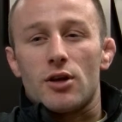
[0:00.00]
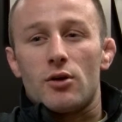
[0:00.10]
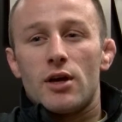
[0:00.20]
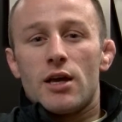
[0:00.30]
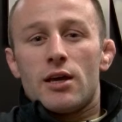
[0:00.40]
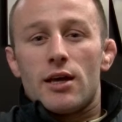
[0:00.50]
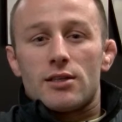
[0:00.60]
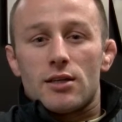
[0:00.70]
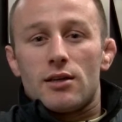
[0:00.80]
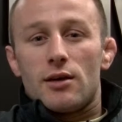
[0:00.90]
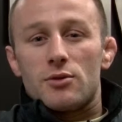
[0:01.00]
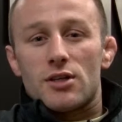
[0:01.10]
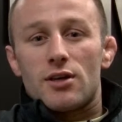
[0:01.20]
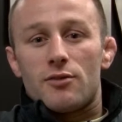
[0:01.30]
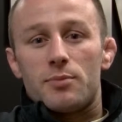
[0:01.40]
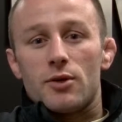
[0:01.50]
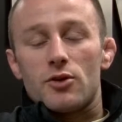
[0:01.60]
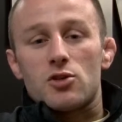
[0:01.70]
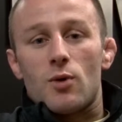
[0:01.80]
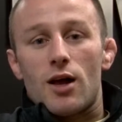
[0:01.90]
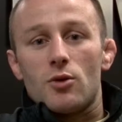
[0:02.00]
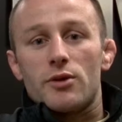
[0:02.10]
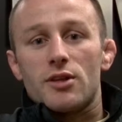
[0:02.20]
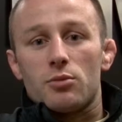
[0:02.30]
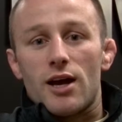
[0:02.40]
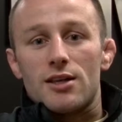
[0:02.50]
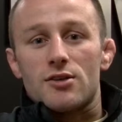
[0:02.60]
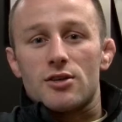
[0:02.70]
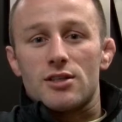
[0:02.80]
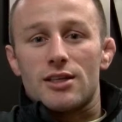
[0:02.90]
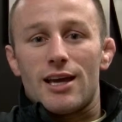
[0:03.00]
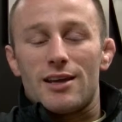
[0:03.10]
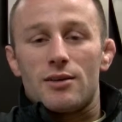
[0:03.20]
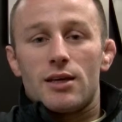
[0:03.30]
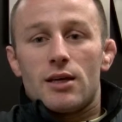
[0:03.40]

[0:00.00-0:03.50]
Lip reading: So it was a tough pill to swallow with Nebraska because, again,